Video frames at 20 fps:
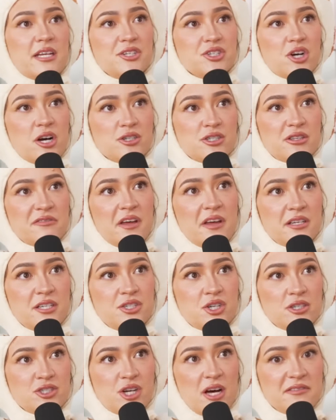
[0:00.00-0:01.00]
charge. The felony
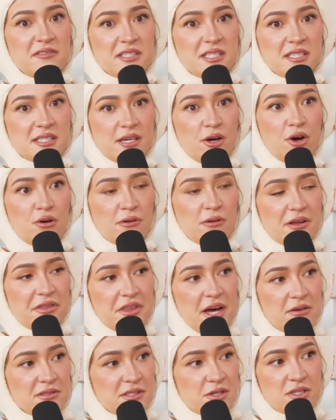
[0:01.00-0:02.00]
charge obviously is like over a
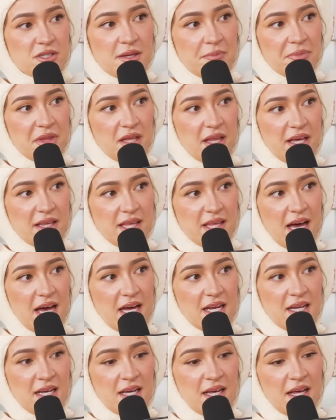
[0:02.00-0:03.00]
thousand or something like that.
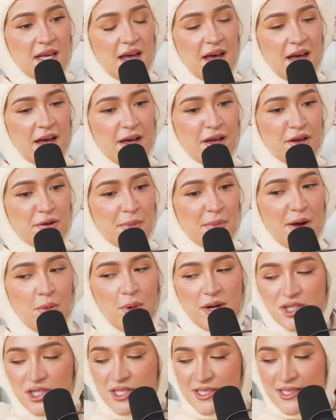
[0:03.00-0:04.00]
Um, I
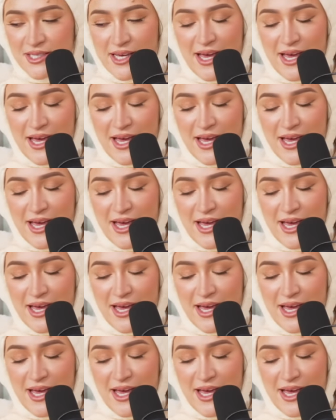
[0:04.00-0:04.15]
watched this like